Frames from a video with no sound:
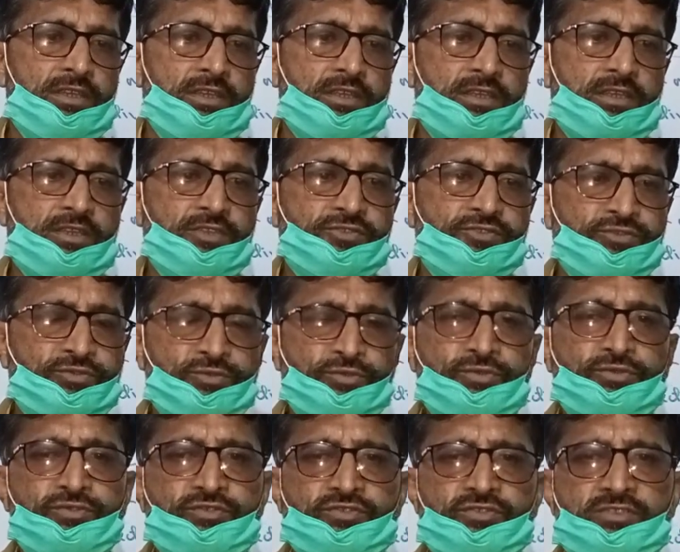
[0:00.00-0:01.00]

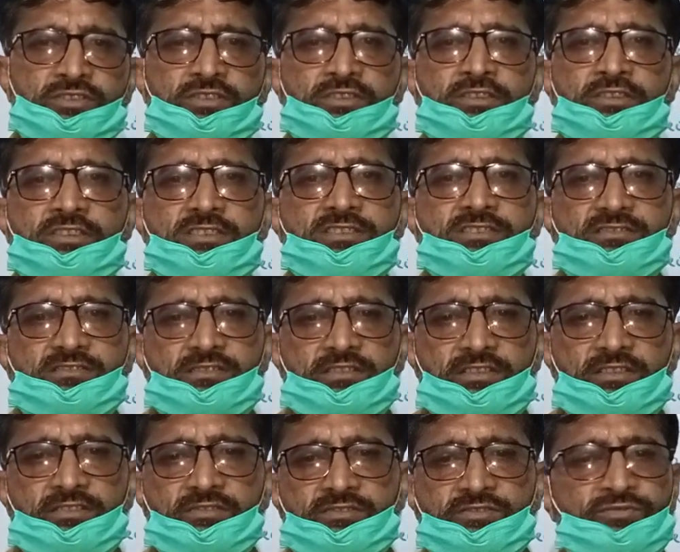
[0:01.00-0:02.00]
use these
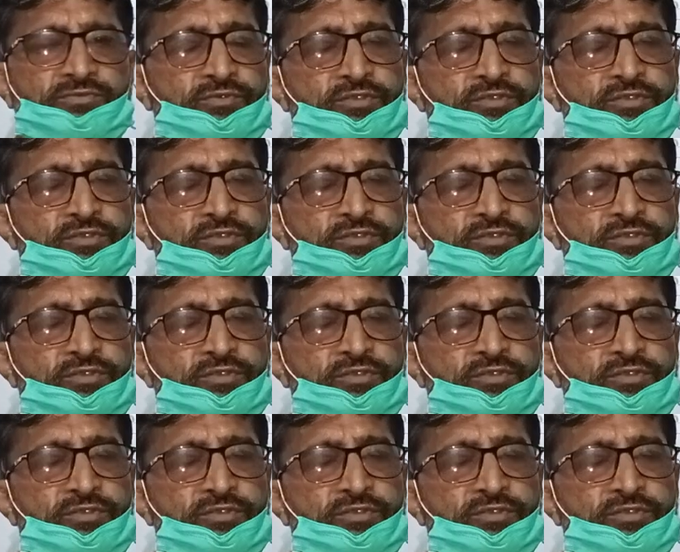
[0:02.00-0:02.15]
things,